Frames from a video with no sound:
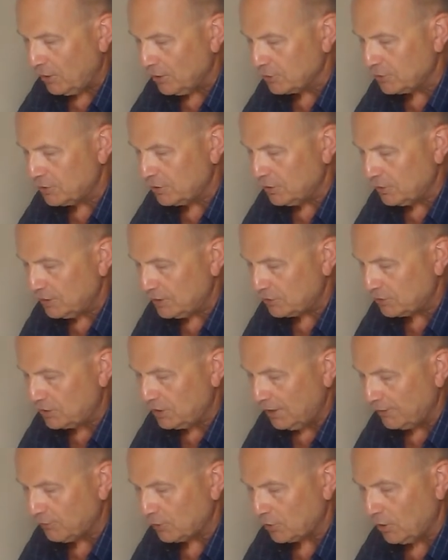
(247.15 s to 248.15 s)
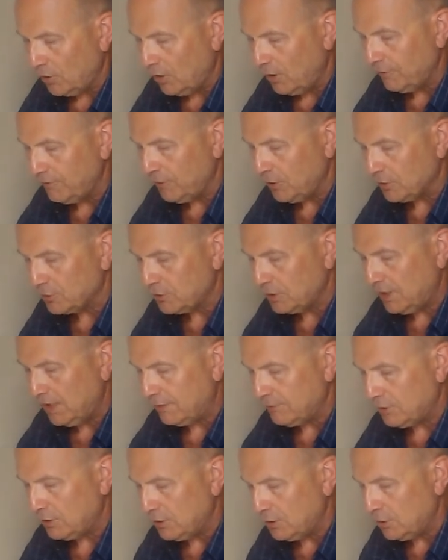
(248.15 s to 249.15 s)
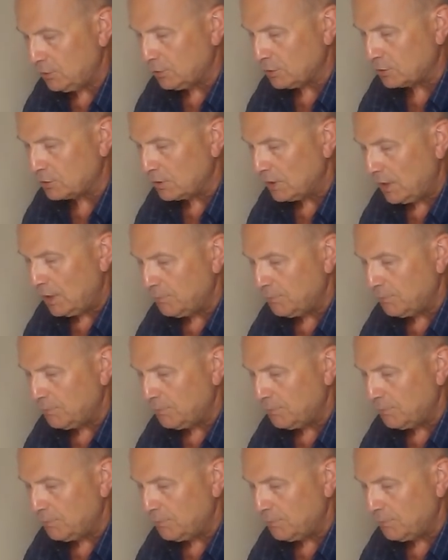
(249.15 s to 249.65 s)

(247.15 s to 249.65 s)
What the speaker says: this cover off, all you'd have to do is